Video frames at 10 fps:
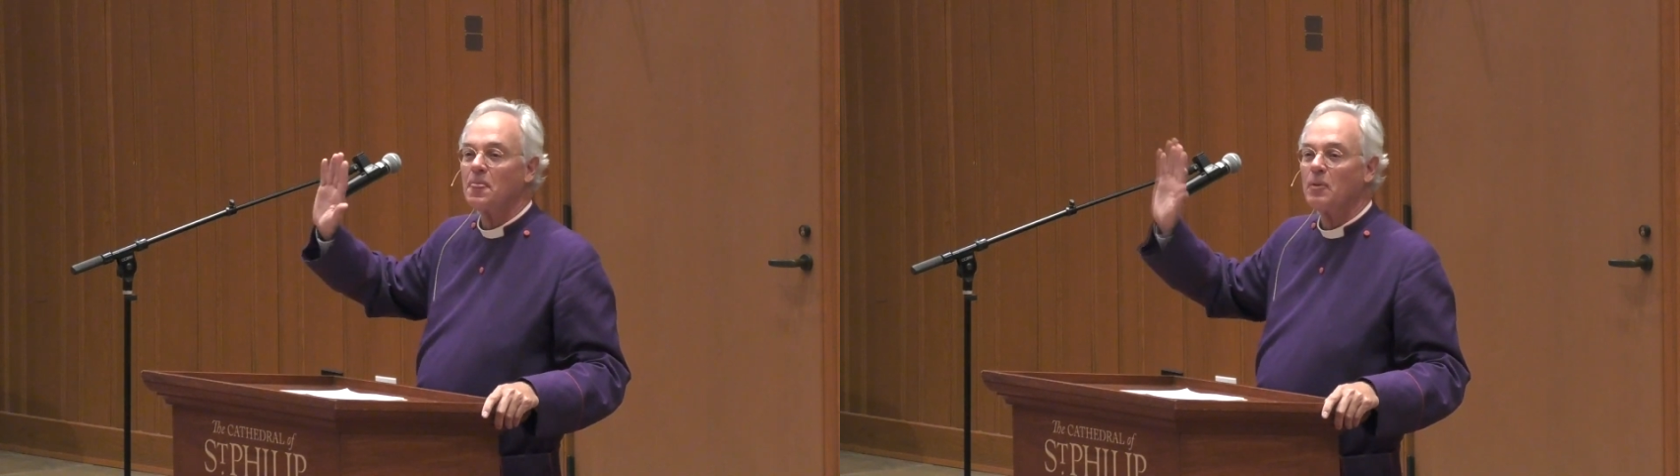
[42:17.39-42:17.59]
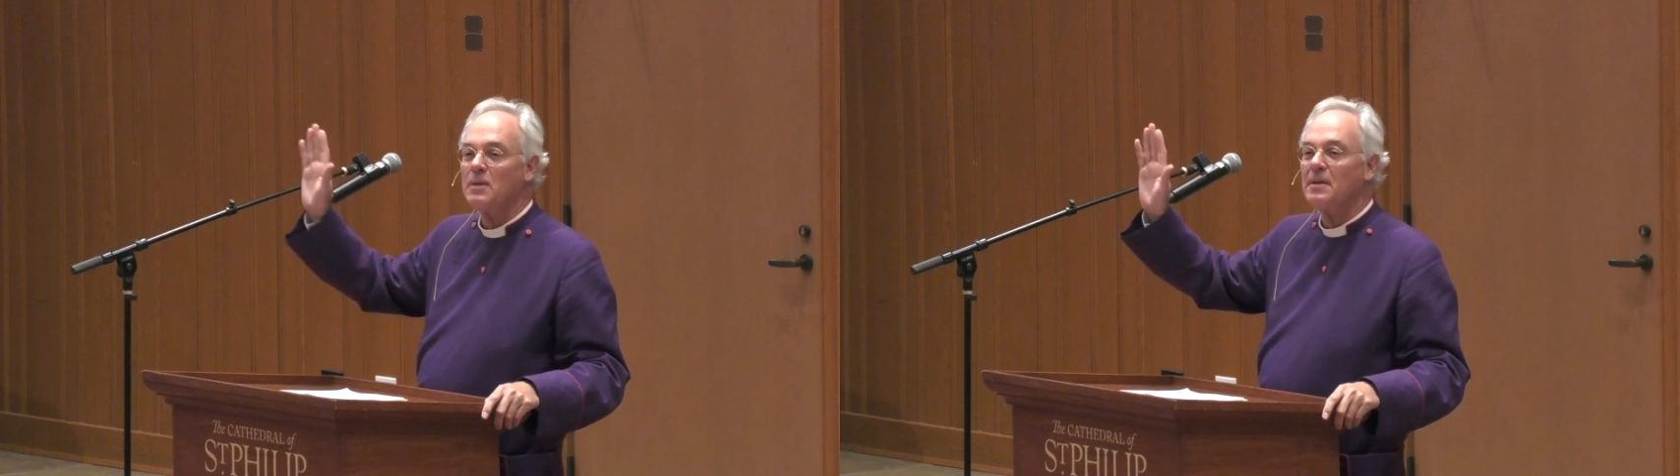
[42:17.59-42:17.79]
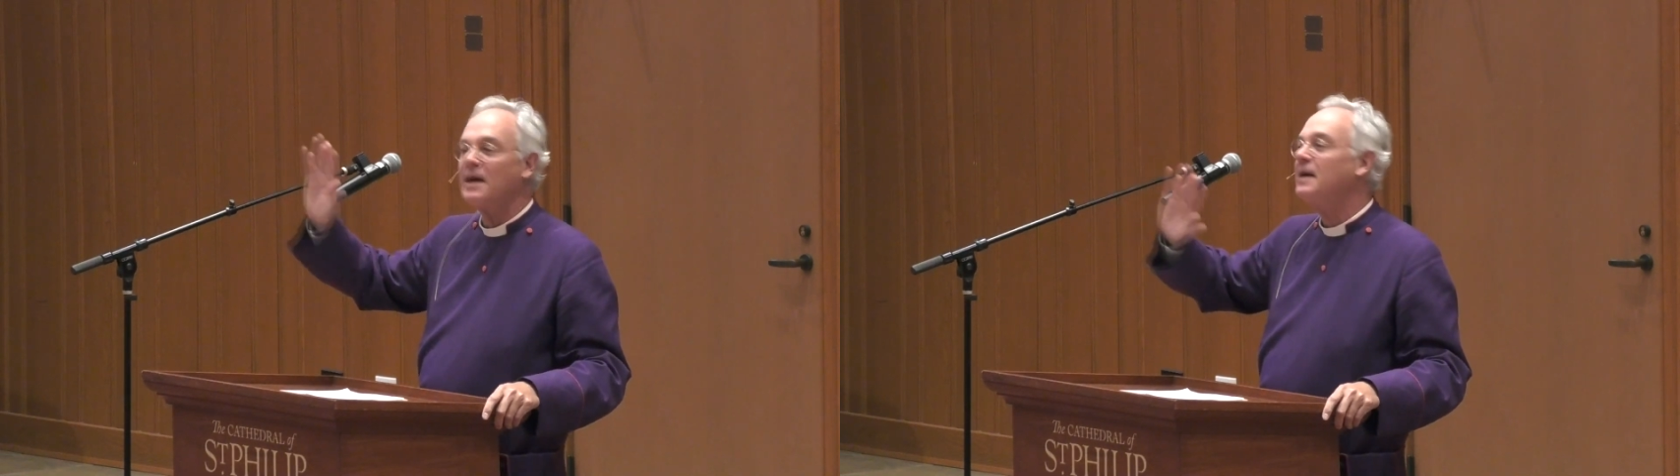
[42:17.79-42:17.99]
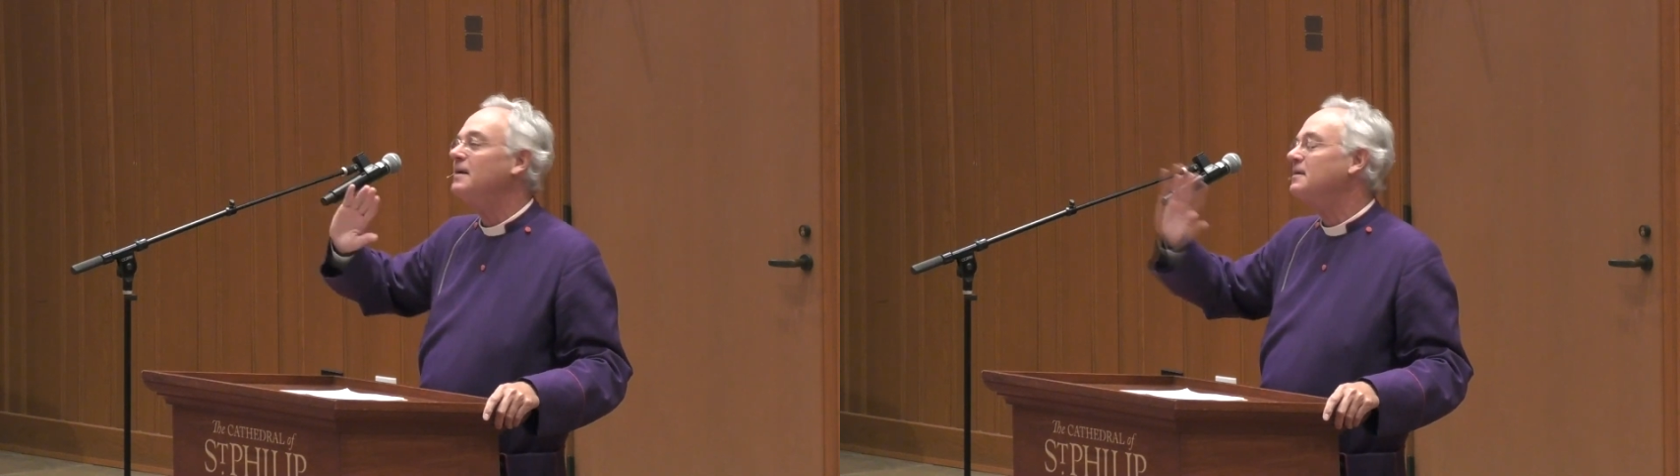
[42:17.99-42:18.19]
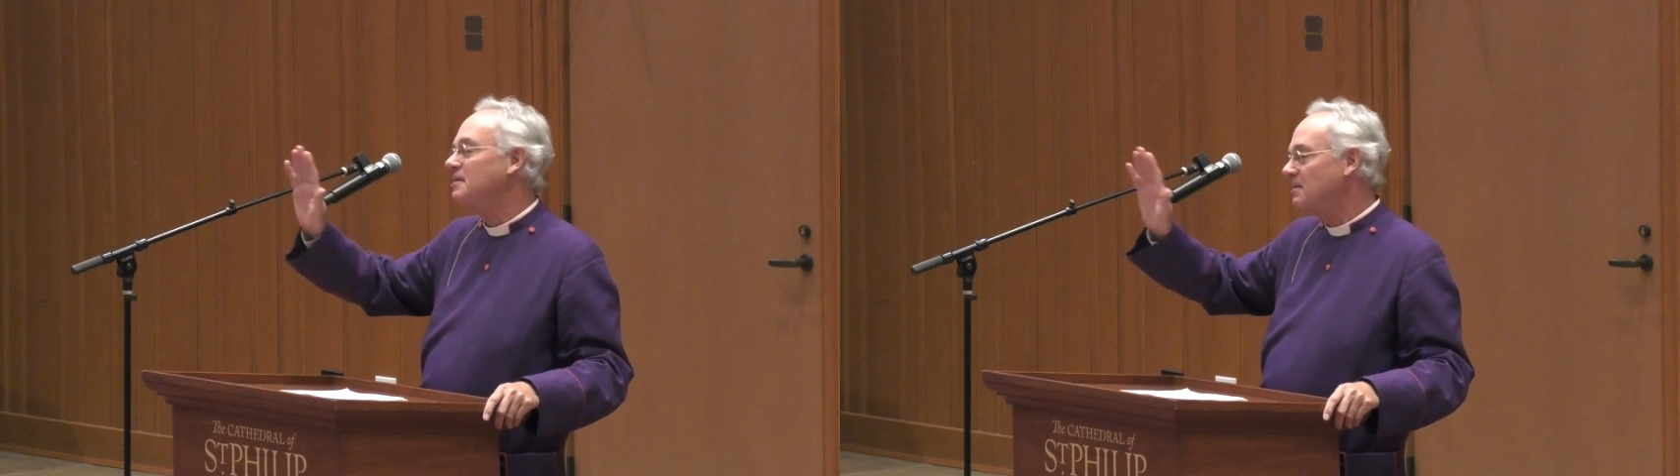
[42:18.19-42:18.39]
We may